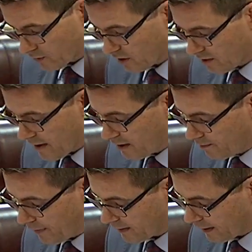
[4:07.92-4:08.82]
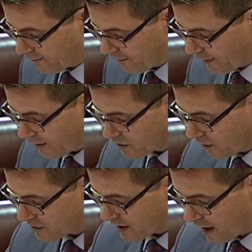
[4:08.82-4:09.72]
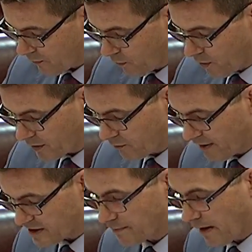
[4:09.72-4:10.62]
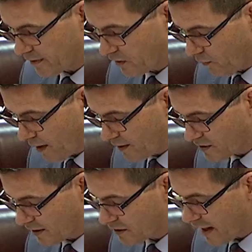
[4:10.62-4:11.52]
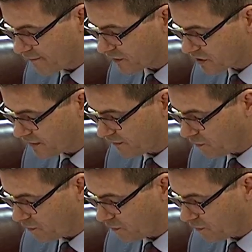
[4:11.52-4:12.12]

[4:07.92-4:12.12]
like to commend the Brent Kelly Foundation on its hard work in raising public awareness and its advocacy